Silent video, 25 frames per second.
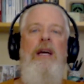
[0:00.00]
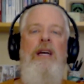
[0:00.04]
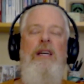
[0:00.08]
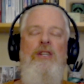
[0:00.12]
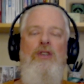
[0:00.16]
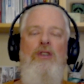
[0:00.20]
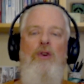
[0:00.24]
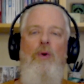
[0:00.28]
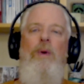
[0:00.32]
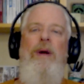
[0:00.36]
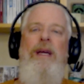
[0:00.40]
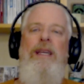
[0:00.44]

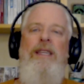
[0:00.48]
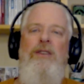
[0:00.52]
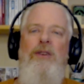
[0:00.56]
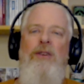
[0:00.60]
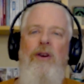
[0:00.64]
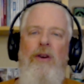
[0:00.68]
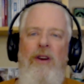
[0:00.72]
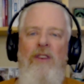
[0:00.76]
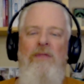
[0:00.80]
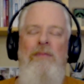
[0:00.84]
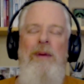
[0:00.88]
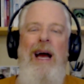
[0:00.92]
So we
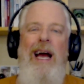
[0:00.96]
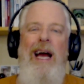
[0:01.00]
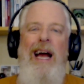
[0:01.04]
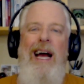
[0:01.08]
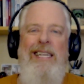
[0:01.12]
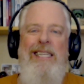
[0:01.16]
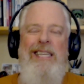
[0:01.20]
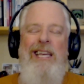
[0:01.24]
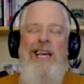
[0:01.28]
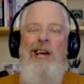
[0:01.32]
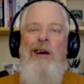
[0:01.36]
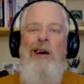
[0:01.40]
start off by
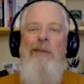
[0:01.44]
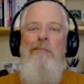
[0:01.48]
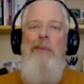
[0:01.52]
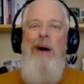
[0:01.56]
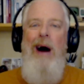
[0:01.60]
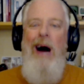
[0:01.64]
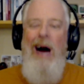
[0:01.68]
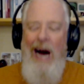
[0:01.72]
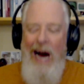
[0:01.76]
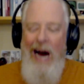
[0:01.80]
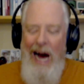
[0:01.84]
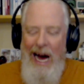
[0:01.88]
asking a
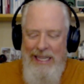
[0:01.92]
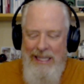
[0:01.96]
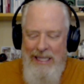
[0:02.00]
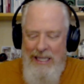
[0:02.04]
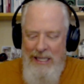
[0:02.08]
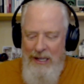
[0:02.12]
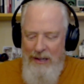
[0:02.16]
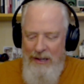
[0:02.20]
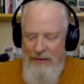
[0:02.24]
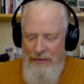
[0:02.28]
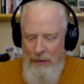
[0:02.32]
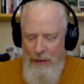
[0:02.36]

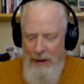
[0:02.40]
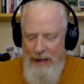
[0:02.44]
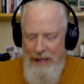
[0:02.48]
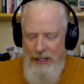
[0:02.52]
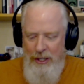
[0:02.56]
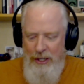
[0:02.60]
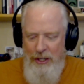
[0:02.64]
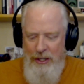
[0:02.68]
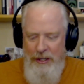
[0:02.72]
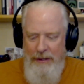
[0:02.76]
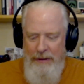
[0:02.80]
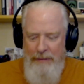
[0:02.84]
positive
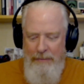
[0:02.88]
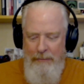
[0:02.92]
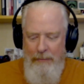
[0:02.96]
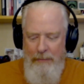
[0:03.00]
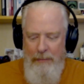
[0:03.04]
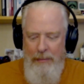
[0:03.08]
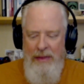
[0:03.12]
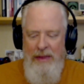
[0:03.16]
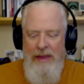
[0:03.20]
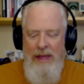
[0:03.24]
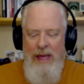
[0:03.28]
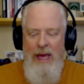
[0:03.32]
question.
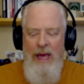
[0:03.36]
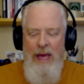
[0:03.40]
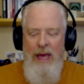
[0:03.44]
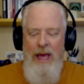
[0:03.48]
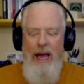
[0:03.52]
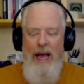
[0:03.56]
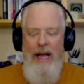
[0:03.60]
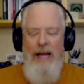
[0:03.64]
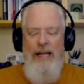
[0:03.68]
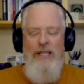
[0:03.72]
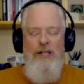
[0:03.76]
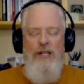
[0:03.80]

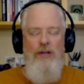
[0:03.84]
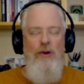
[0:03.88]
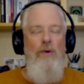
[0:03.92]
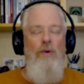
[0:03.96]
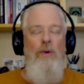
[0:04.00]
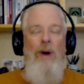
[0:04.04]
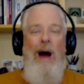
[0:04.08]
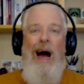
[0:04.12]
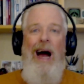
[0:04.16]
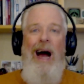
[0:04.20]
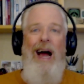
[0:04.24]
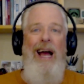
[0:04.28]
And
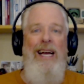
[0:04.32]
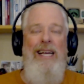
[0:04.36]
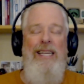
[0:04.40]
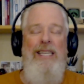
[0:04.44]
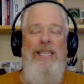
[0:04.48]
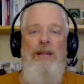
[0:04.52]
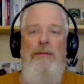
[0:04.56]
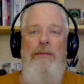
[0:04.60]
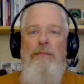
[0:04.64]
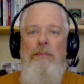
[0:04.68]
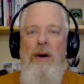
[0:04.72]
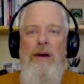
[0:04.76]
so I
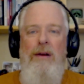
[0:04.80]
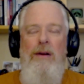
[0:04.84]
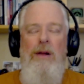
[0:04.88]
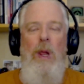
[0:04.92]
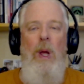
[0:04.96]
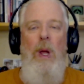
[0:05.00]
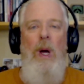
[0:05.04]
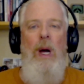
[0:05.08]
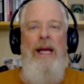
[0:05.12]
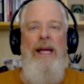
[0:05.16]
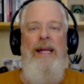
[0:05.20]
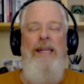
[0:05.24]
ask a
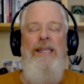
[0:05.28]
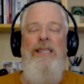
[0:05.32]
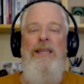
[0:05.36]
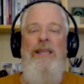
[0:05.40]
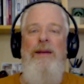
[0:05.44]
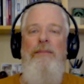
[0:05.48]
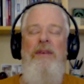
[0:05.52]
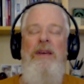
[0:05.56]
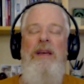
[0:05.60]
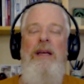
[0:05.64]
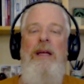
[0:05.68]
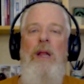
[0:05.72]
client
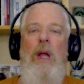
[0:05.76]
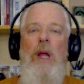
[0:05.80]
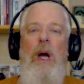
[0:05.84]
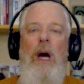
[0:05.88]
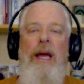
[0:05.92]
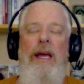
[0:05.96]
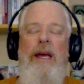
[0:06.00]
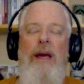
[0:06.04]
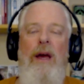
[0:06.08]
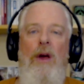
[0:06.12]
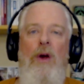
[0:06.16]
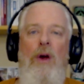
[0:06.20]
something
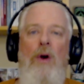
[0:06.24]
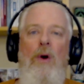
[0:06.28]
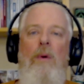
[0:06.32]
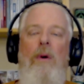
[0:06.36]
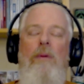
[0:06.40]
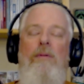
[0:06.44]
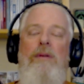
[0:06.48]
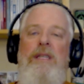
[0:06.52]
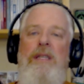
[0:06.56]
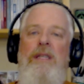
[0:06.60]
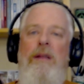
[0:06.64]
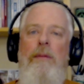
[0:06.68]
like,
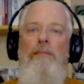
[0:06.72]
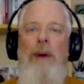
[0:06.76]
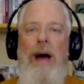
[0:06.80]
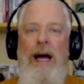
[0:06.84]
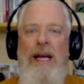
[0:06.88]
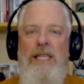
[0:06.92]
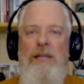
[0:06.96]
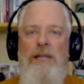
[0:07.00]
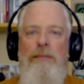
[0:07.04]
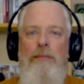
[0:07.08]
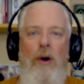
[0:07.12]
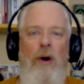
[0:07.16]
what was the
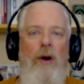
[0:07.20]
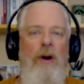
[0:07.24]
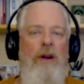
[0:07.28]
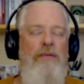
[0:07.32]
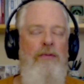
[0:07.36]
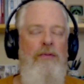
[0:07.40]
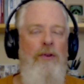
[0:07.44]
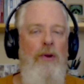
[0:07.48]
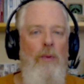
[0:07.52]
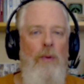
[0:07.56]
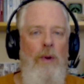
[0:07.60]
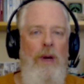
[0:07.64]
best part of
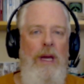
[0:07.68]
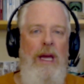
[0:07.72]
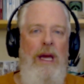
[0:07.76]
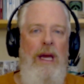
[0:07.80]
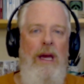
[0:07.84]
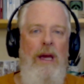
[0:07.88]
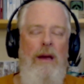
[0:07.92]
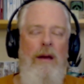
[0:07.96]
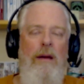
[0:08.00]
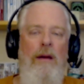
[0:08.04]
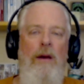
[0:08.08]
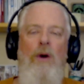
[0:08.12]
your
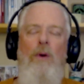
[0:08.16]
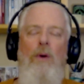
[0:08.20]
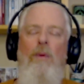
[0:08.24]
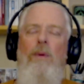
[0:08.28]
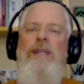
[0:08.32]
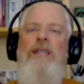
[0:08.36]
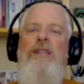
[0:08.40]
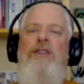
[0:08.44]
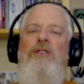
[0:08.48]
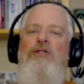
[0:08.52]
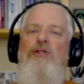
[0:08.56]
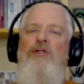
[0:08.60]
week? What
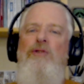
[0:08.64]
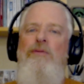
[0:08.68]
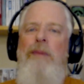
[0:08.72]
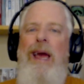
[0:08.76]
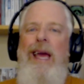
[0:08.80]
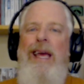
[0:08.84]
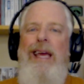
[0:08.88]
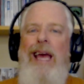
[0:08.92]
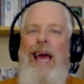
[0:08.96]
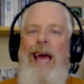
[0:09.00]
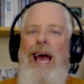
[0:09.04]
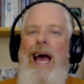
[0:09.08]
did you
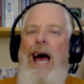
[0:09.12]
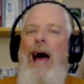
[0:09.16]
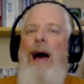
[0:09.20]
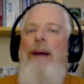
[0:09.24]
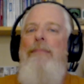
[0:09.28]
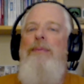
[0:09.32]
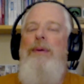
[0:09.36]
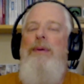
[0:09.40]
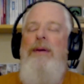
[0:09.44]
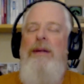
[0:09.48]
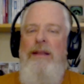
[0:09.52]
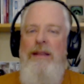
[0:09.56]
make
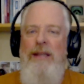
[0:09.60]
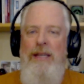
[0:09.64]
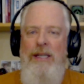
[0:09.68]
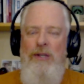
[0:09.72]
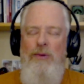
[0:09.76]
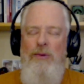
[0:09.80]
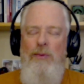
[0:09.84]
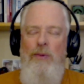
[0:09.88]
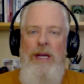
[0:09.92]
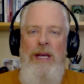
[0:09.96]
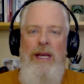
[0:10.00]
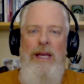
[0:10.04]
happen
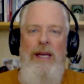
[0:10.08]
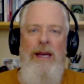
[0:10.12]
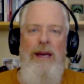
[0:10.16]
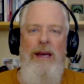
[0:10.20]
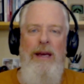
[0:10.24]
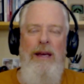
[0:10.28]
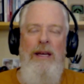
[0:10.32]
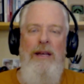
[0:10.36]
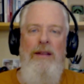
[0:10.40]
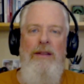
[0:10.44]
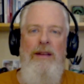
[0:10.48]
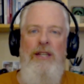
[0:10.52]
this week
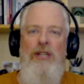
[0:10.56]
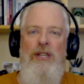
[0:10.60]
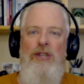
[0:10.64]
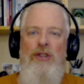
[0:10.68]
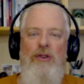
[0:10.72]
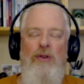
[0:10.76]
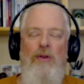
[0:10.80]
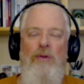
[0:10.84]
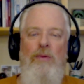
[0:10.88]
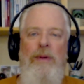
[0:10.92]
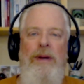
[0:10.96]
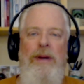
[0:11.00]
that
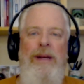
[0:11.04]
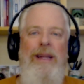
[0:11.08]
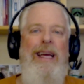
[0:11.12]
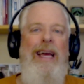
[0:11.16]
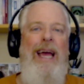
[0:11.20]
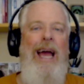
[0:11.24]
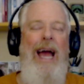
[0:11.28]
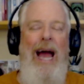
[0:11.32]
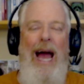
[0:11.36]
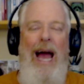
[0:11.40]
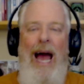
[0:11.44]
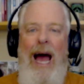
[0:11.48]
you're really
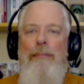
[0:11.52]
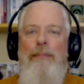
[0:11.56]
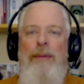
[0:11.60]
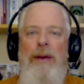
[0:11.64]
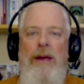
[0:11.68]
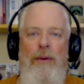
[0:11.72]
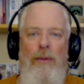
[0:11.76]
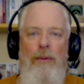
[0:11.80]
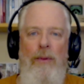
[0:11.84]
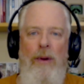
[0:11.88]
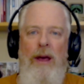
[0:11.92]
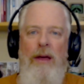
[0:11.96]

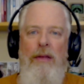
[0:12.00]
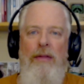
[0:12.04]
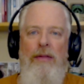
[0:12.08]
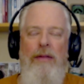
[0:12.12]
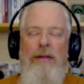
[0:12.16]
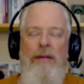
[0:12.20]
happy with?